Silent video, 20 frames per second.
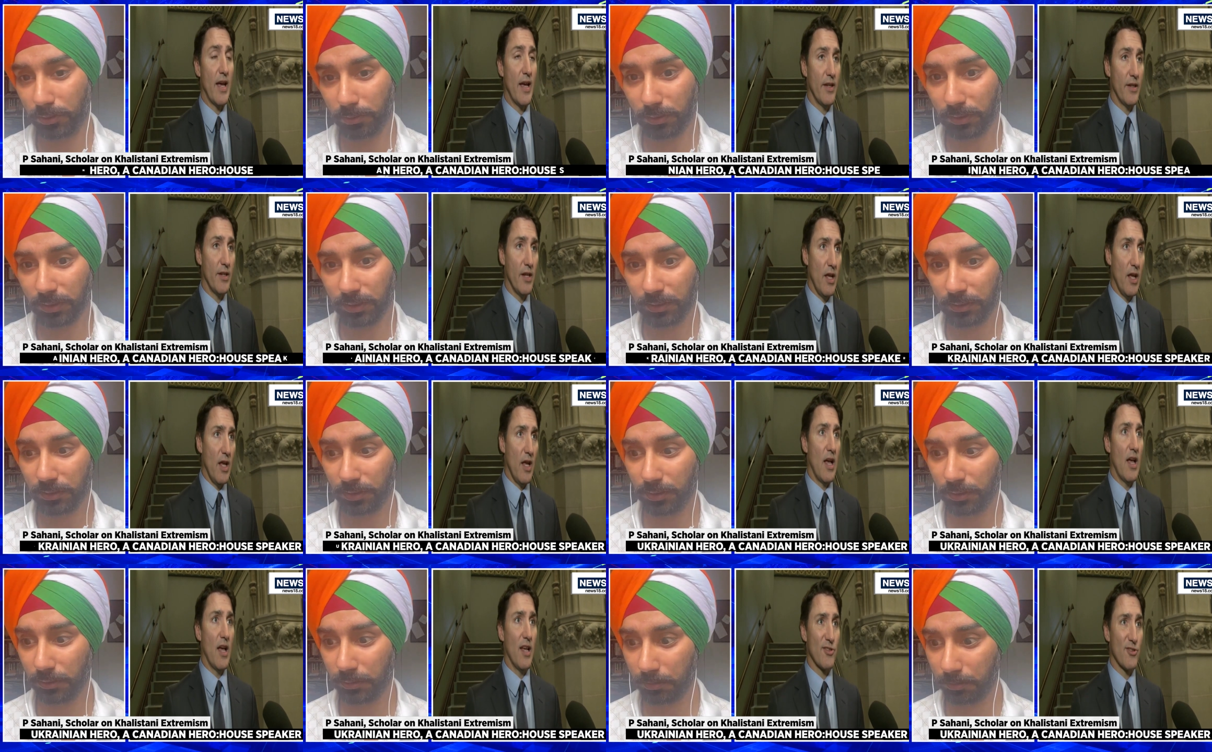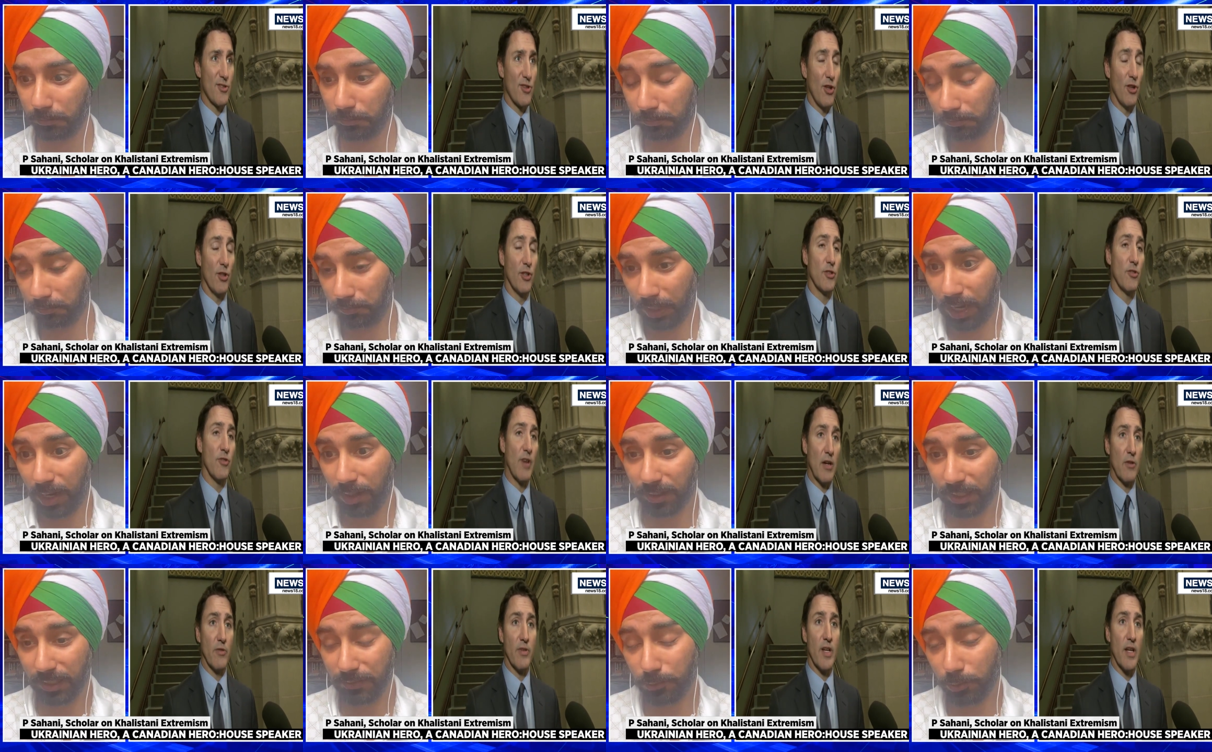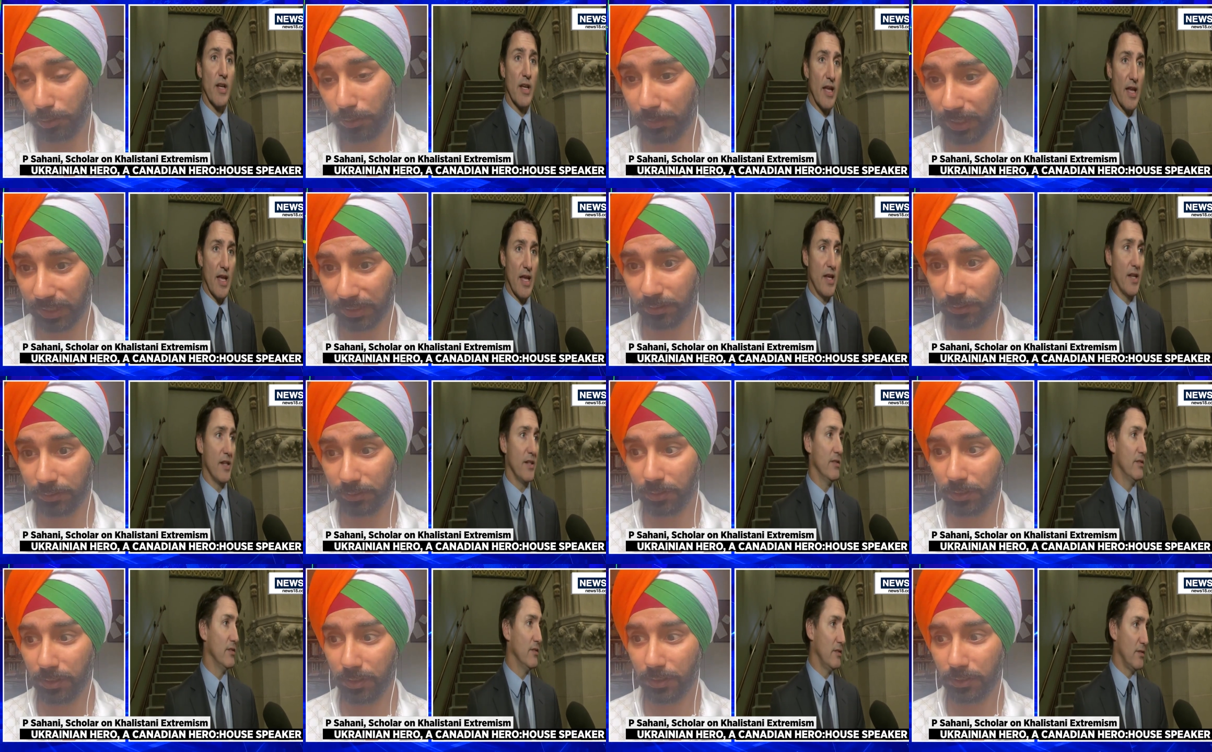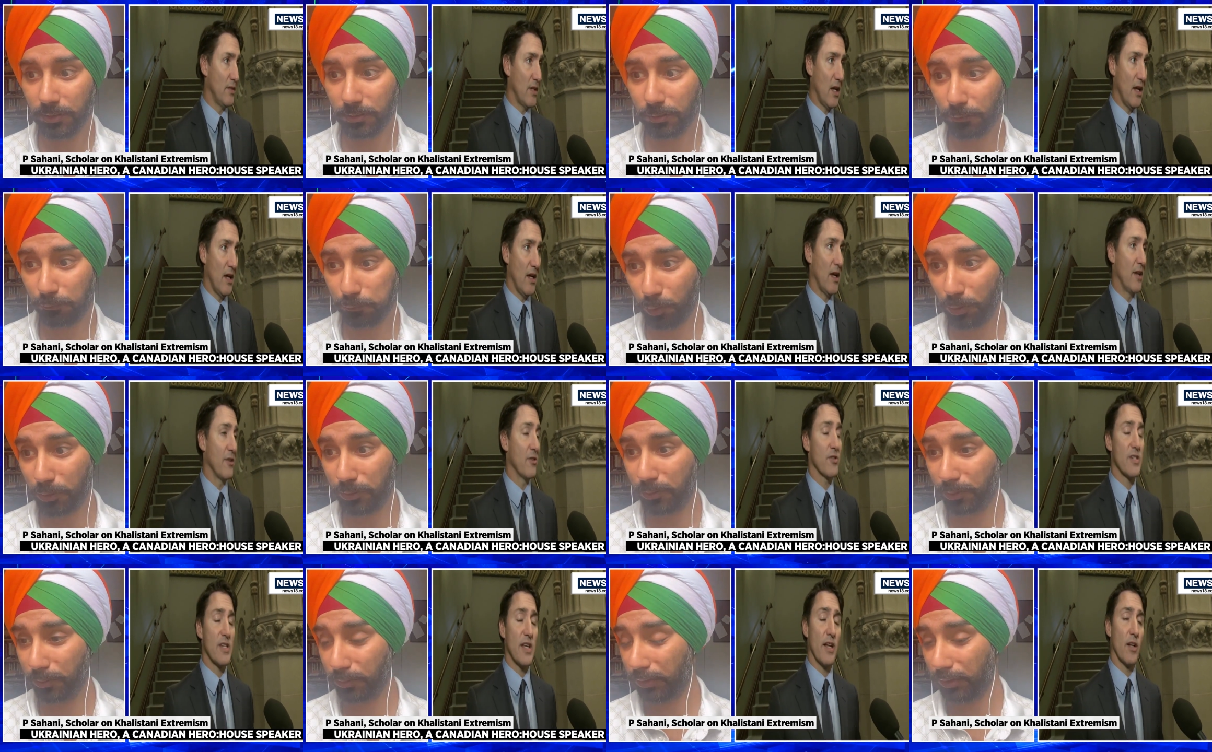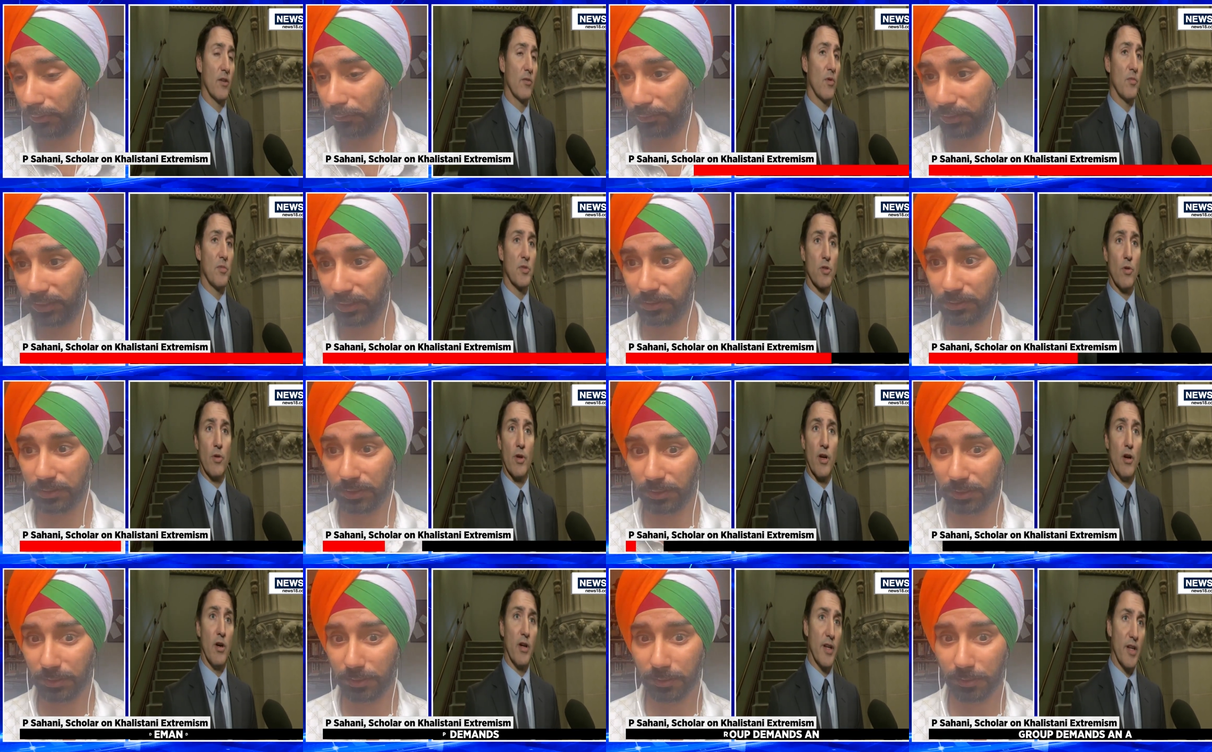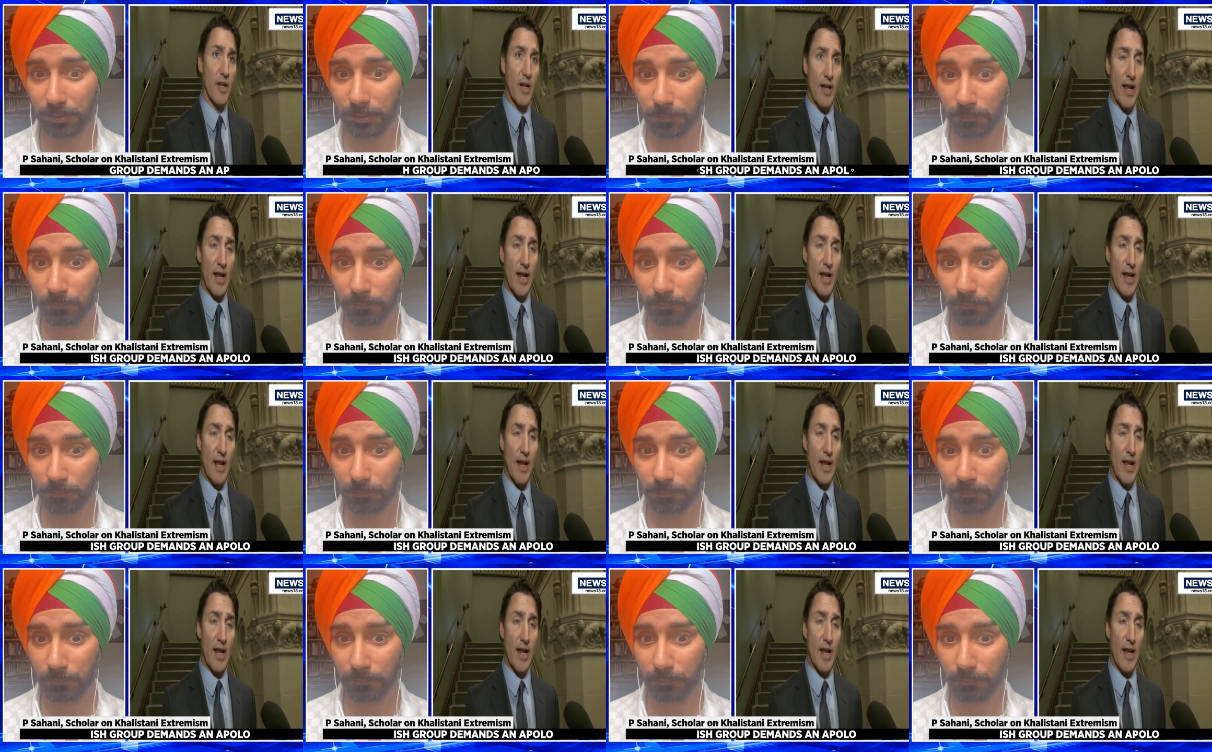Speaker 1: know like uh, our lives don't matter so of course you know if he's uh,